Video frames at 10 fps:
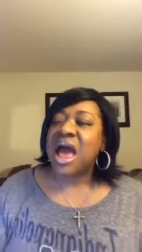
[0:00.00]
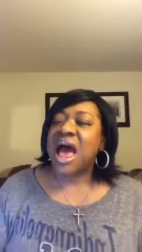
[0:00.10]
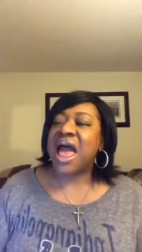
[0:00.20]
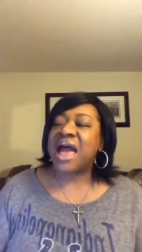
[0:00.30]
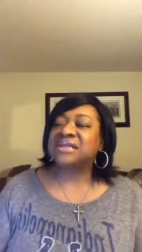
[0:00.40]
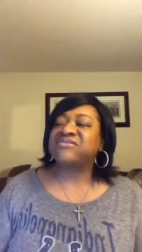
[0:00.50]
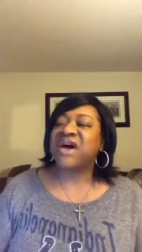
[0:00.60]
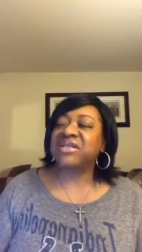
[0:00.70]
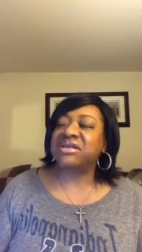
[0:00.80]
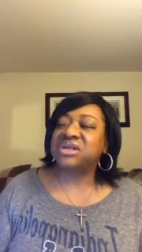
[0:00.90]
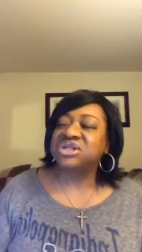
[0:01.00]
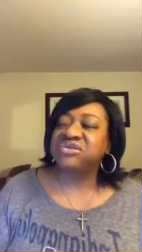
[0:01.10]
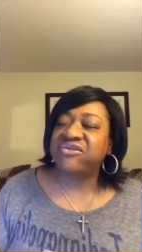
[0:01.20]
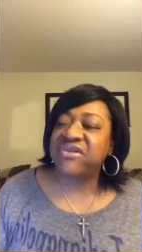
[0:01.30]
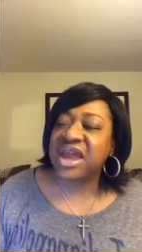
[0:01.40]
I ask, Father, that
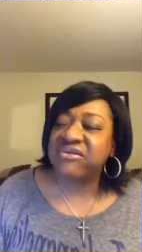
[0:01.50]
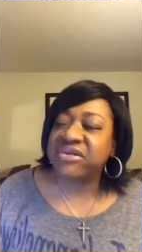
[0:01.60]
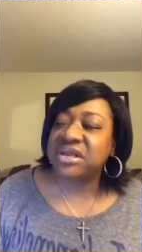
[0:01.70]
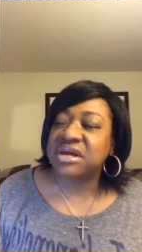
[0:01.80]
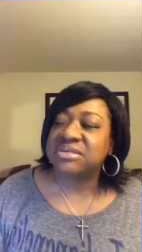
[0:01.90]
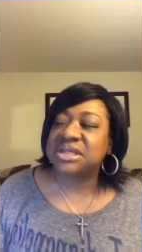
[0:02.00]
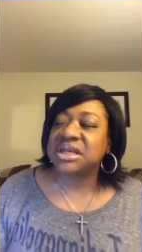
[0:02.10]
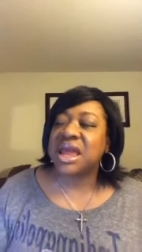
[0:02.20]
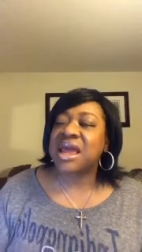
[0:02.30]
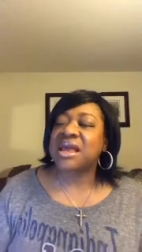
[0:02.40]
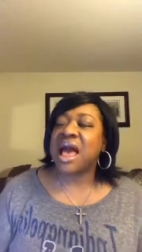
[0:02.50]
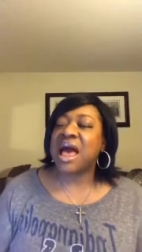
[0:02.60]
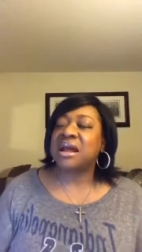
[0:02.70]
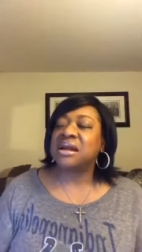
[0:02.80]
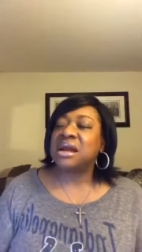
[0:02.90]
you favor them today,
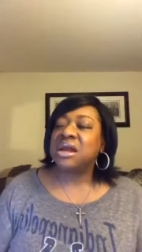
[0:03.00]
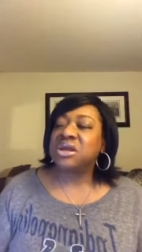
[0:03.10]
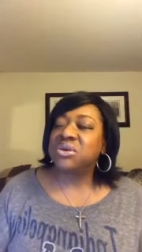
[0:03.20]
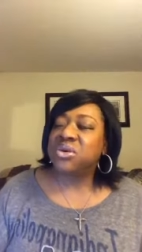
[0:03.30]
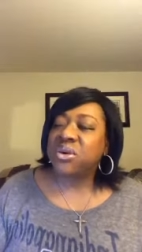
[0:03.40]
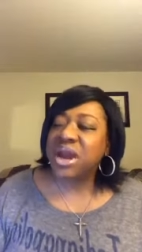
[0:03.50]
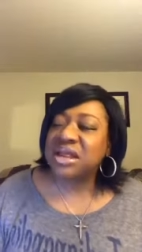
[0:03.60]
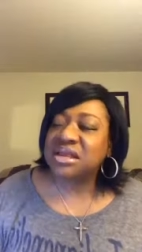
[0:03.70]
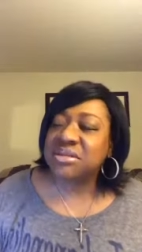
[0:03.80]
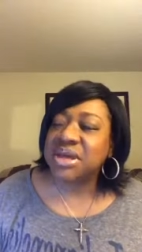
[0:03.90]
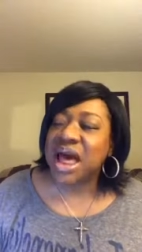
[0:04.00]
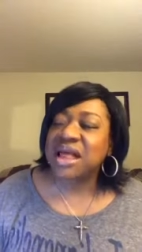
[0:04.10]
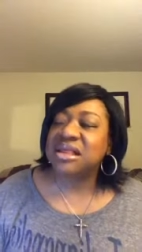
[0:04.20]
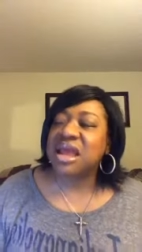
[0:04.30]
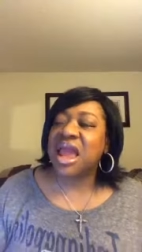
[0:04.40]
God. You grant them,
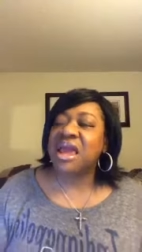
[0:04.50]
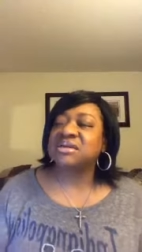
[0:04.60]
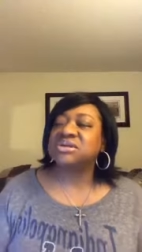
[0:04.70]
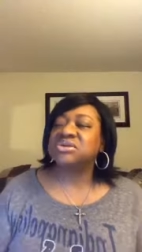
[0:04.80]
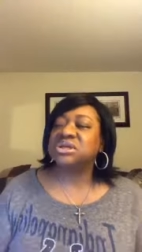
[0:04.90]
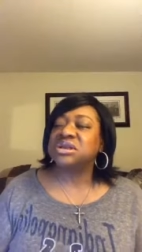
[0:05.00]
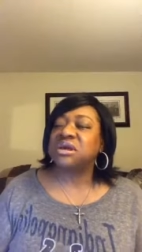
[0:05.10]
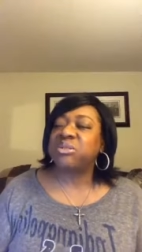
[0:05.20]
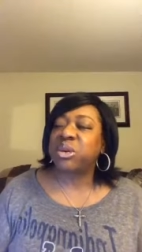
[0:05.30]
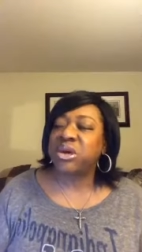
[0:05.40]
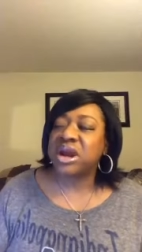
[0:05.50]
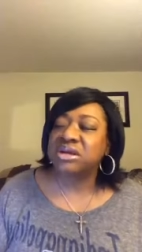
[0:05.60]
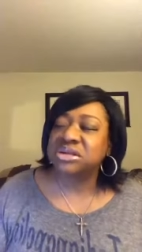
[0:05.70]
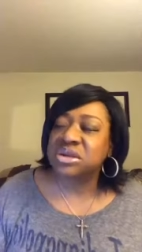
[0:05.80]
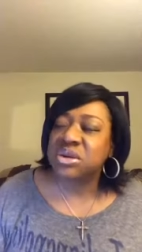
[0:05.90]
God, the answer to their
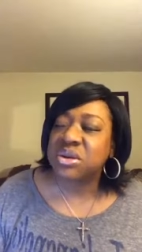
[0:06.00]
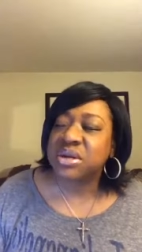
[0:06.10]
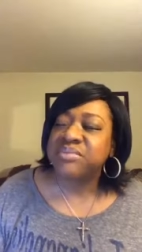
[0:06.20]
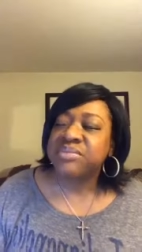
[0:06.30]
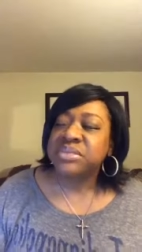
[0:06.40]
prayers, Lord.